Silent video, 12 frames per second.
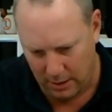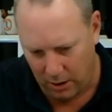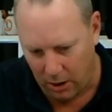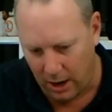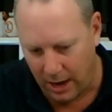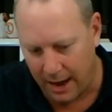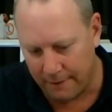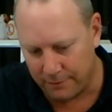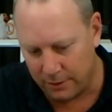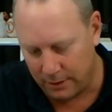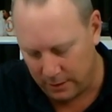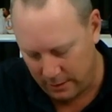I
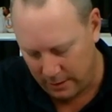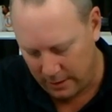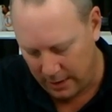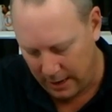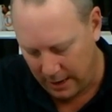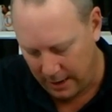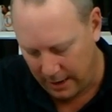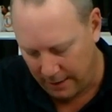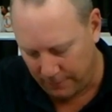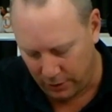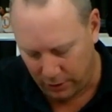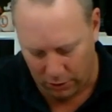haven't
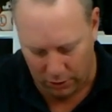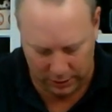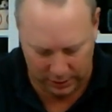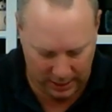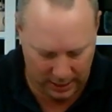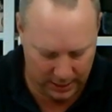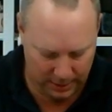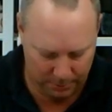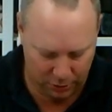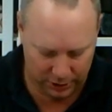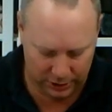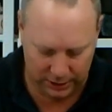ever got any
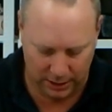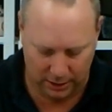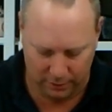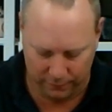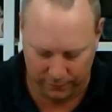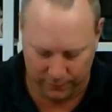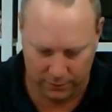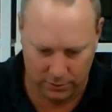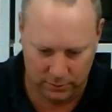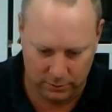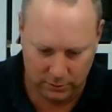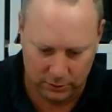myself,
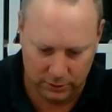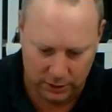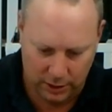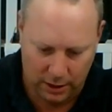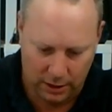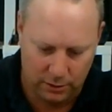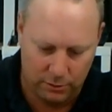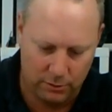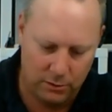so